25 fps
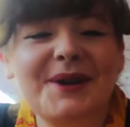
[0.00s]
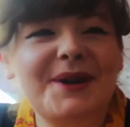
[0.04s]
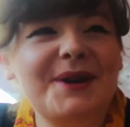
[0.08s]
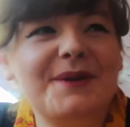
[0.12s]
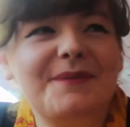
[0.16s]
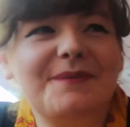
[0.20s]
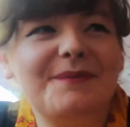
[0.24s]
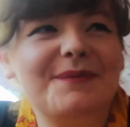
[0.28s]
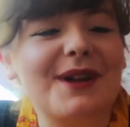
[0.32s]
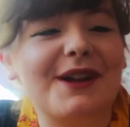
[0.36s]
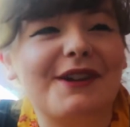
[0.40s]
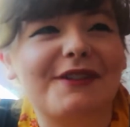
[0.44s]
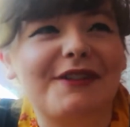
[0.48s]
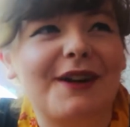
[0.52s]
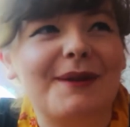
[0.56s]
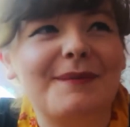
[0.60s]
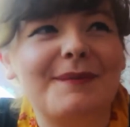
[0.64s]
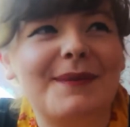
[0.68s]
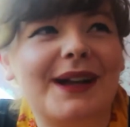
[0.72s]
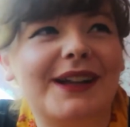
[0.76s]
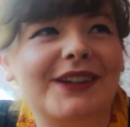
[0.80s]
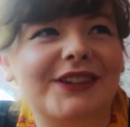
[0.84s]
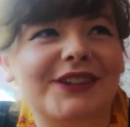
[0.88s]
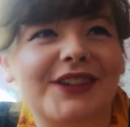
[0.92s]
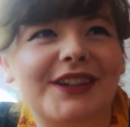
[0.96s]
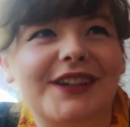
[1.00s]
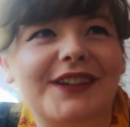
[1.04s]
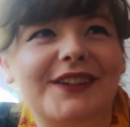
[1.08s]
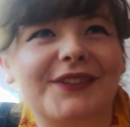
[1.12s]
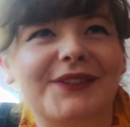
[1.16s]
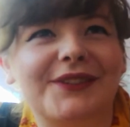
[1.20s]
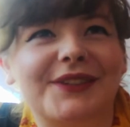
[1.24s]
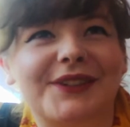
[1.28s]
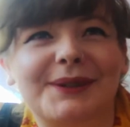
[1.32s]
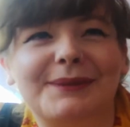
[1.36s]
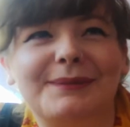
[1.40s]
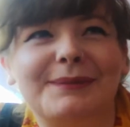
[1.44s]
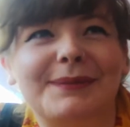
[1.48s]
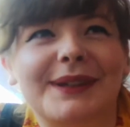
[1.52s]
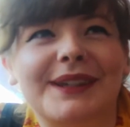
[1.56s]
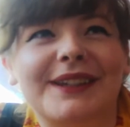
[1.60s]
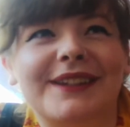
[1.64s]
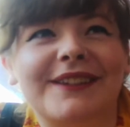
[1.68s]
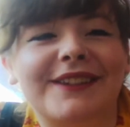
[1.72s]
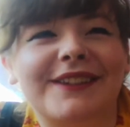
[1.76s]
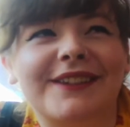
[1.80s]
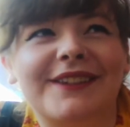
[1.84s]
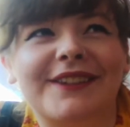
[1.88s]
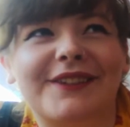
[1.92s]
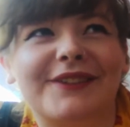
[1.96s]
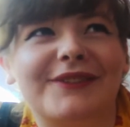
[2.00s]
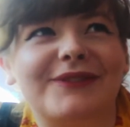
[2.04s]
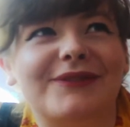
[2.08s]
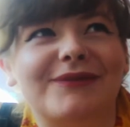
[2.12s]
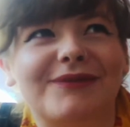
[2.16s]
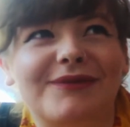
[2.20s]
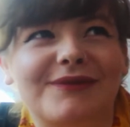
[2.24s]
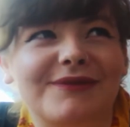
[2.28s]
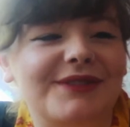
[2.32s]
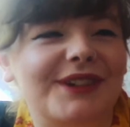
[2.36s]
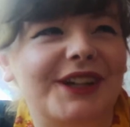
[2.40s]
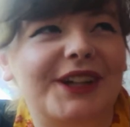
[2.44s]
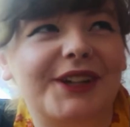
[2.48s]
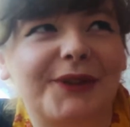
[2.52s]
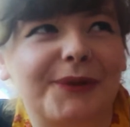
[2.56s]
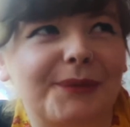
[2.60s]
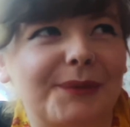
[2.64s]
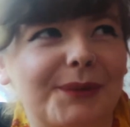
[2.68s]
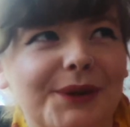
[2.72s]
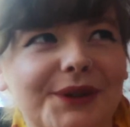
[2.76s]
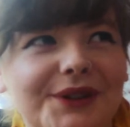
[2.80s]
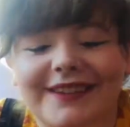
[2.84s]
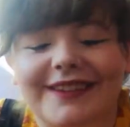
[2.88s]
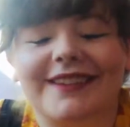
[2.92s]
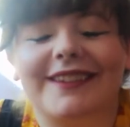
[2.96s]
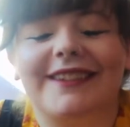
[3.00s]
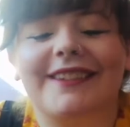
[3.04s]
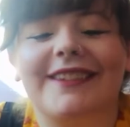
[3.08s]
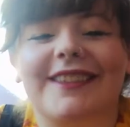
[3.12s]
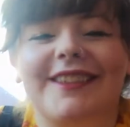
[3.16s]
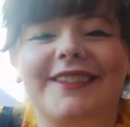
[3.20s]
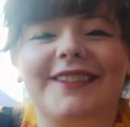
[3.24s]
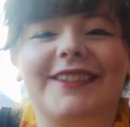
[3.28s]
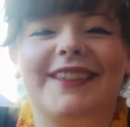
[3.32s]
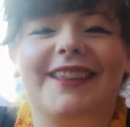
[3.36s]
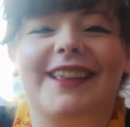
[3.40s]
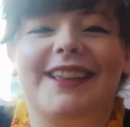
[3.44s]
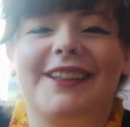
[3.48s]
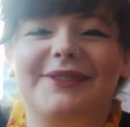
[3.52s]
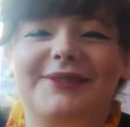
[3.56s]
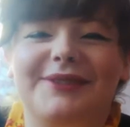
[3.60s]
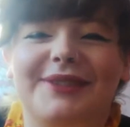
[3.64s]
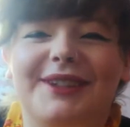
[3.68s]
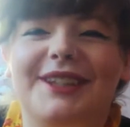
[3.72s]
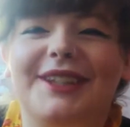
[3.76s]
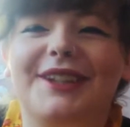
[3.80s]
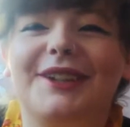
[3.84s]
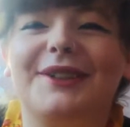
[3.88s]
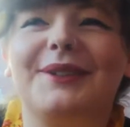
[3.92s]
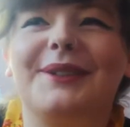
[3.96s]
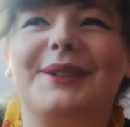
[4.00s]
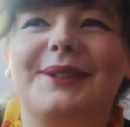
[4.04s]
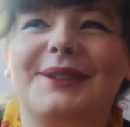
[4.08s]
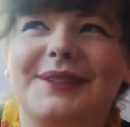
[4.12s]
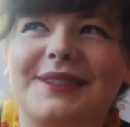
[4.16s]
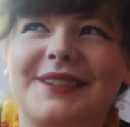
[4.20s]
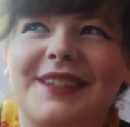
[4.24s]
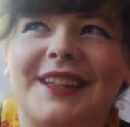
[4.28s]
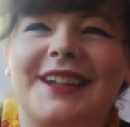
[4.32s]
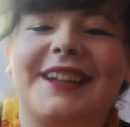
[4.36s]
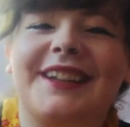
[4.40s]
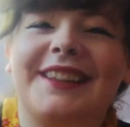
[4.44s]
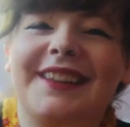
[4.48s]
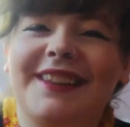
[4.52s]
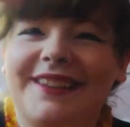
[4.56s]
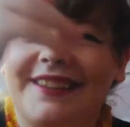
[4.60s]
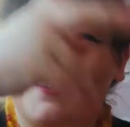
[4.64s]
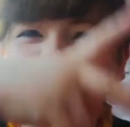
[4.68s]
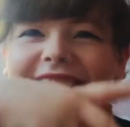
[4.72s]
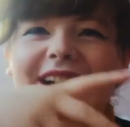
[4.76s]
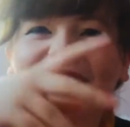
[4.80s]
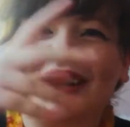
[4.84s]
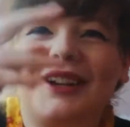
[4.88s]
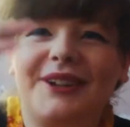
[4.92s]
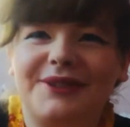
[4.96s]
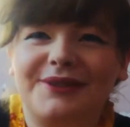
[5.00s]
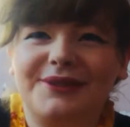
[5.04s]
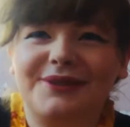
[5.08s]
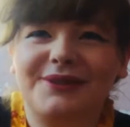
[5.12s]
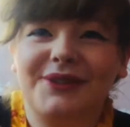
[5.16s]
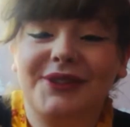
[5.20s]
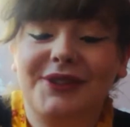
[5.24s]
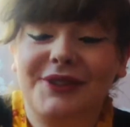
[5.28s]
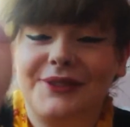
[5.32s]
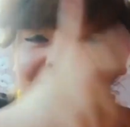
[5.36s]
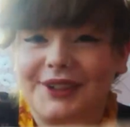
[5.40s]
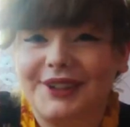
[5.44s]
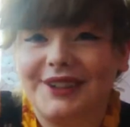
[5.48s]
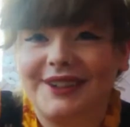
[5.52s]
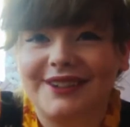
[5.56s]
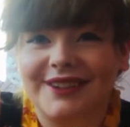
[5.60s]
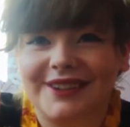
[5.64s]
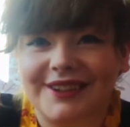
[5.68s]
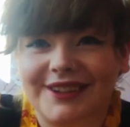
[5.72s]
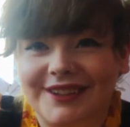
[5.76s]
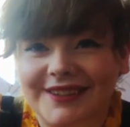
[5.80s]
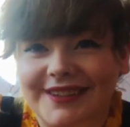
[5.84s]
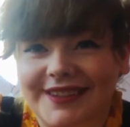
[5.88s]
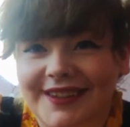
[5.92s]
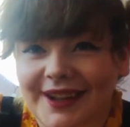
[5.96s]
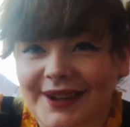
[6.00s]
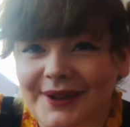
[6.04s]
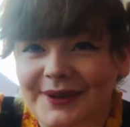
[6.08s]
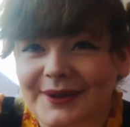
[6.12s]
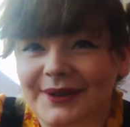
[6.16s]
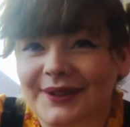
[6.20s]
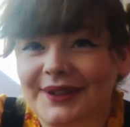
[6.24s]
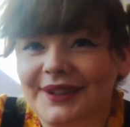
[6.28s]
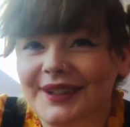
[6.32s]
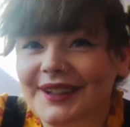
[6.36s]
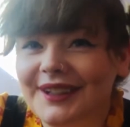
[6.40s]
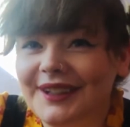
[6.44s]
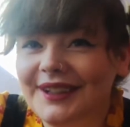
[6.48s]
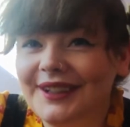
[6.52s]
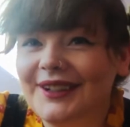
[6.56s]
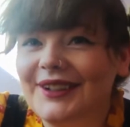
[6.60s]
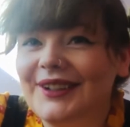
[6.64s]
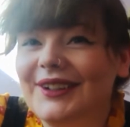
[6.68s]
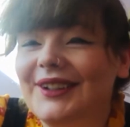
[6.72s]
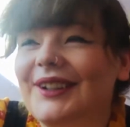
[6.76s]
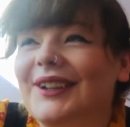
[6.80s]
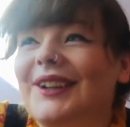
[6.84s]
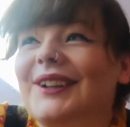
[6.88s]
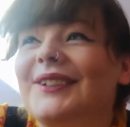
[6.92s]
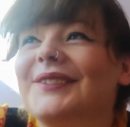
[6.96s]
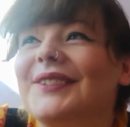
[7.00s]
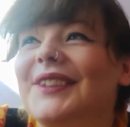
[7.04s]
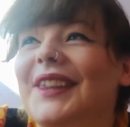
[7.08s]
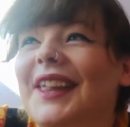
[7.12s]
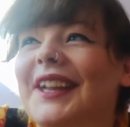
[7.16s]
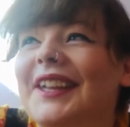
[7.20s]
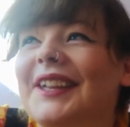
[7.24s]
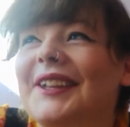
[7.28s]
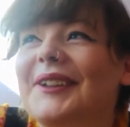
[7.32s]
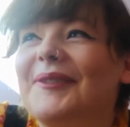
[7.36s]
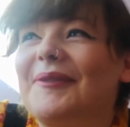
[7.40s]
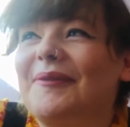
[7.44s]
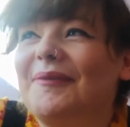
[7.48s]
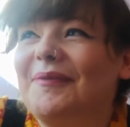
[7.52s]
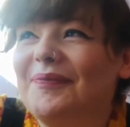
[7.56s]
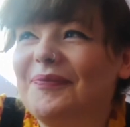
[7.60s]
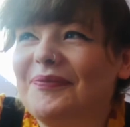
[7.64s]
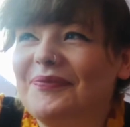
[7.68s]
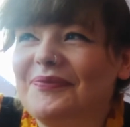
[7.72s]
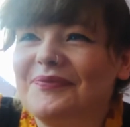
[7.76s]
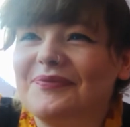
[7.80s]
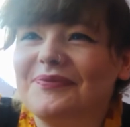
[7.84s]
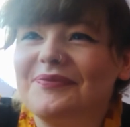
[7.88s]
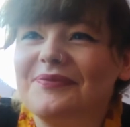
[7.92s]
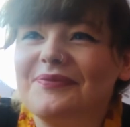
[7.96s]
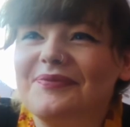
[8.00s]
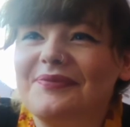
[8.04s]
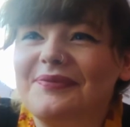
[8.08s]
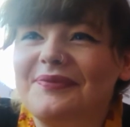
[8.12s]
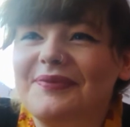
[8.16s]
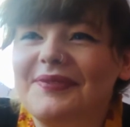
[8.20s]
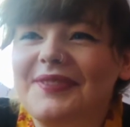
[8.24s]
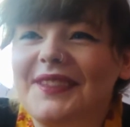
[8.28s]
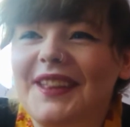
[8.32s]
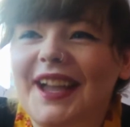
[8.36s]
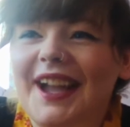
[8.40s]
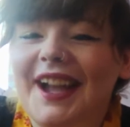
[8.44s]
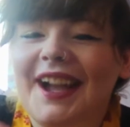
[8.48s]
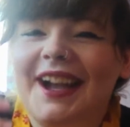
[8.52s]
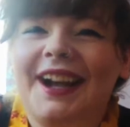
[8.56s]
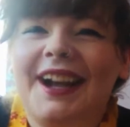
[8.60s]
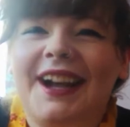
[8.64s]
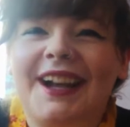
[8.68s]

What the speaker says: My grandma shares fucking penises on Facebook. There's like a video like at the start of the first lockdown of like a